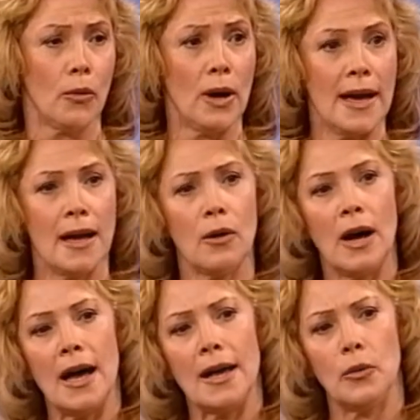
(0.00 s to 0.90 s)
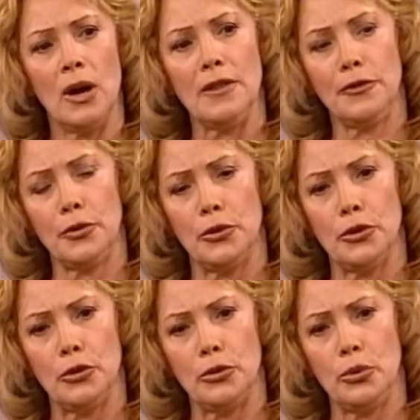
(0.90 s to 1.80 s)
Well, I went
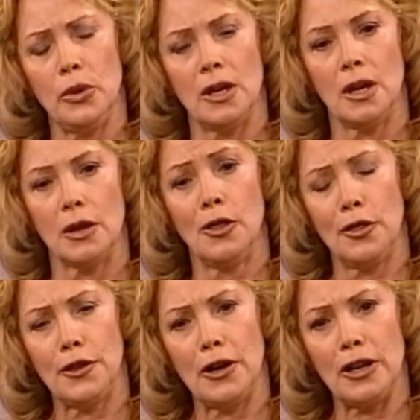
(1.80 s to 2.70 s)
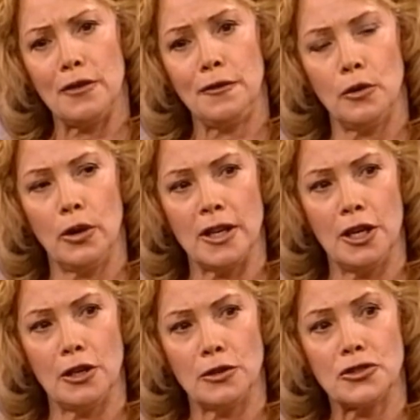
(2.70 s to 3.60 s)
through thirty-four
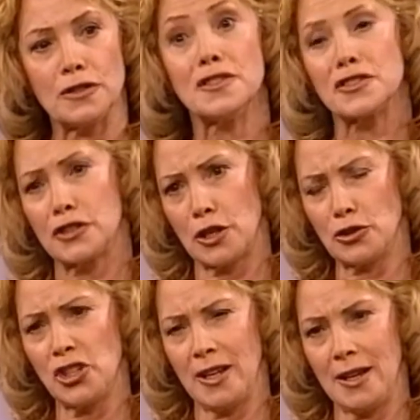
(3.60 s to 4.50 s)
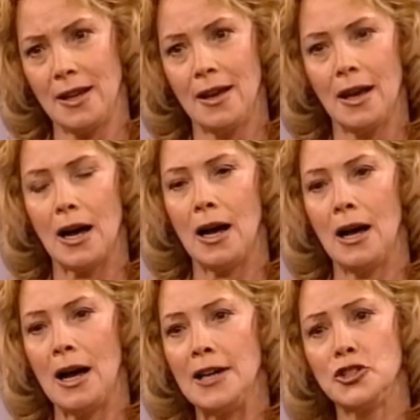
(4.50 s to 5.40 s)
years of searching.
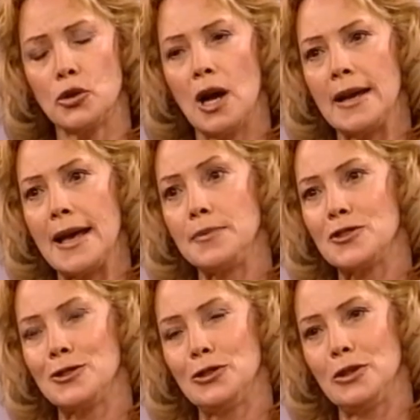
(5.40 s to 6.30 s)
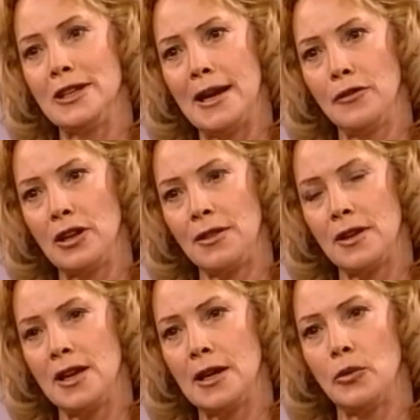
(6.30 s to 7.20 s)
Uh, I tried absolutely
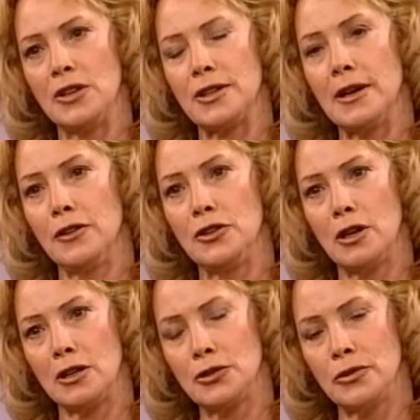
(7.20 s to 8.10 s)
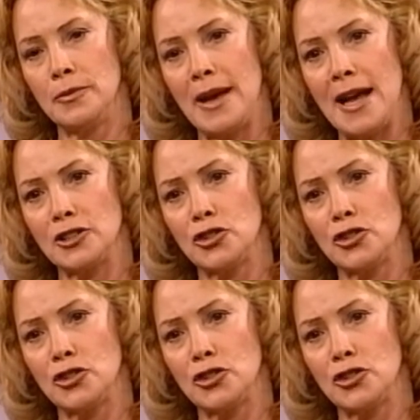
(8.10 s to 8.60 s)
everything. I went to every doctor imaginable.